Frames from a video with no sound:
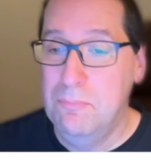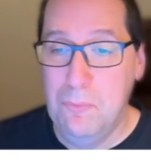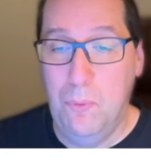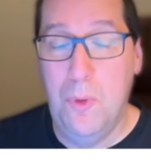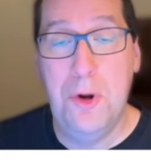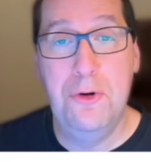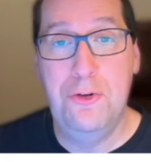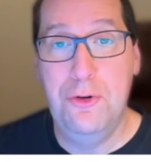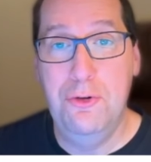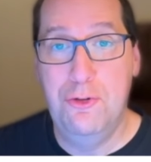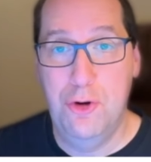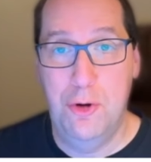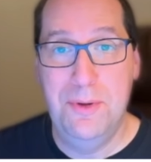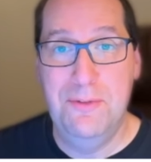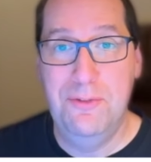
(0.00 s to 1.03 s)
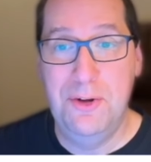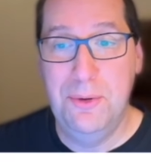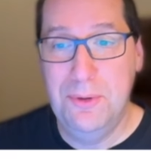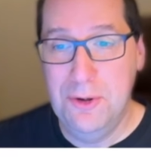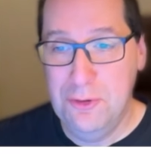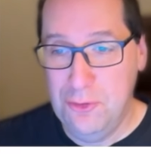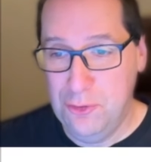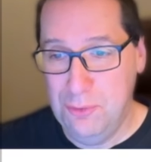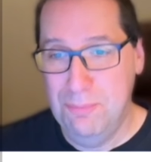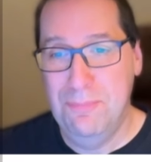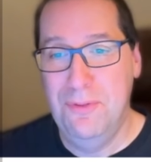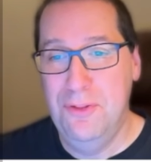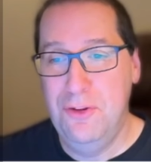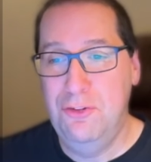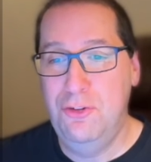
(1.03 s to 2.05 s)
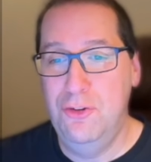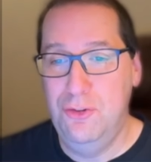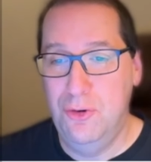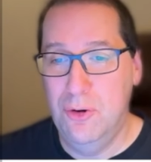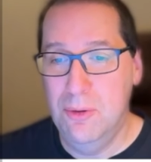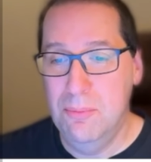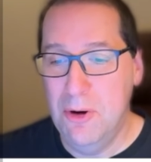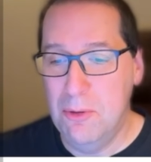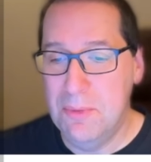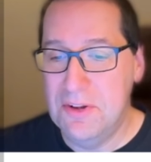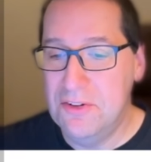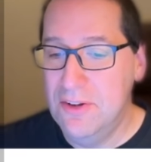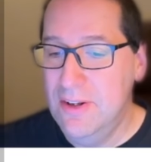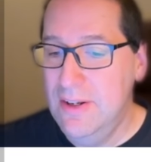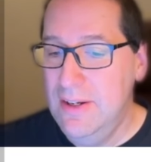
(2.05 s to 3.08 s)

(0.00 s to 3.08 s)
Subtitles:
1 or 2 German viewers, this is your moment.